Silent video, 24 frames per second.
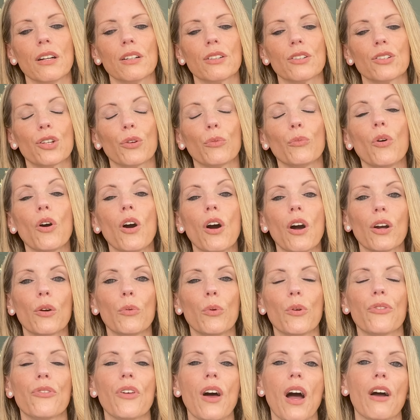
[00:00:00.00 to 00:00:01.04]
to work
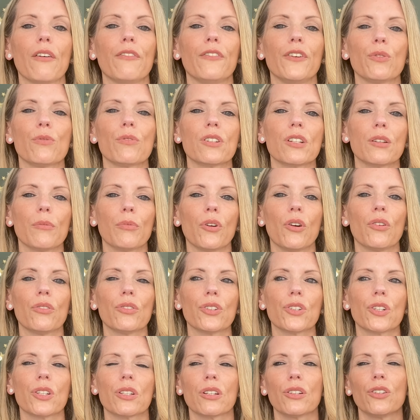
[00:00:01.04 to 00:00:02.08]
with that for your
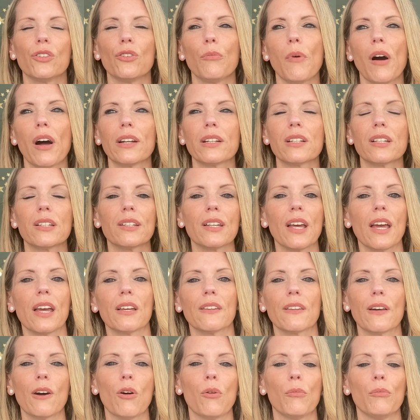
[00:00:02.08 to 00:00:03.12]
subconscious and your mind to
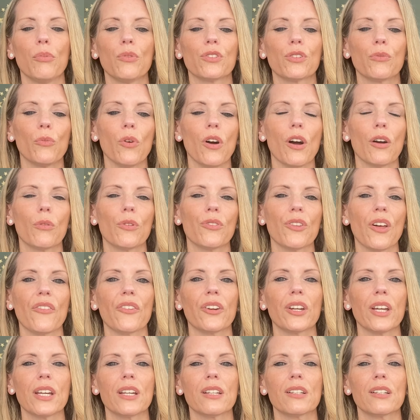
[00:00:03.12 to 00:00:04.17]
take that on board and work with that
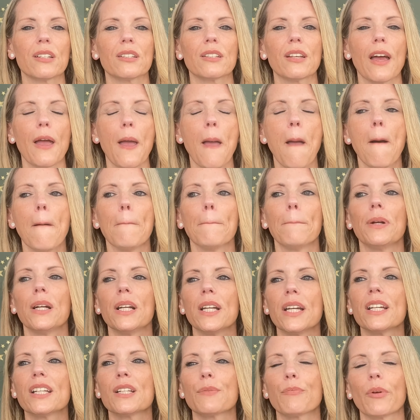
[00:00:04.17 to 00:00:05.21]
than it is to say,
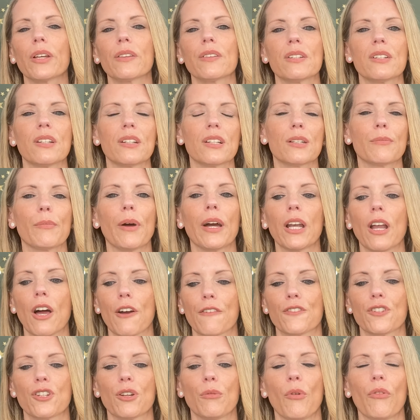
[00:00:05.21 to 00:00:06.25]
please bring this into my
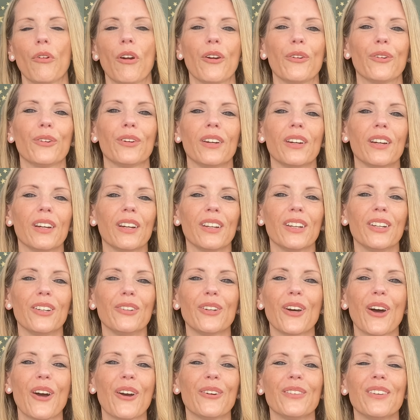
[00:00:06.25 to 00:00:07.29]
life tomorrow. You
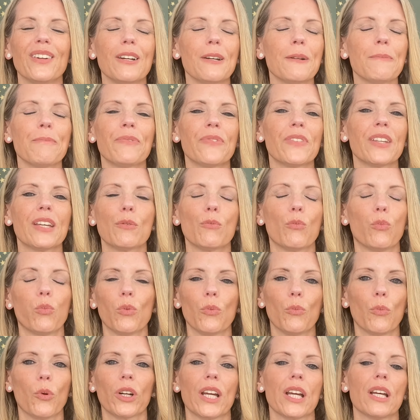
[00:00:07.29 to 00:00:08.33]
know, that
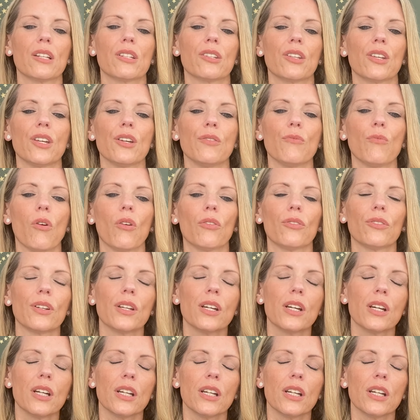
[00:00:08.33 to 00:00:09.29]
what it is that you want.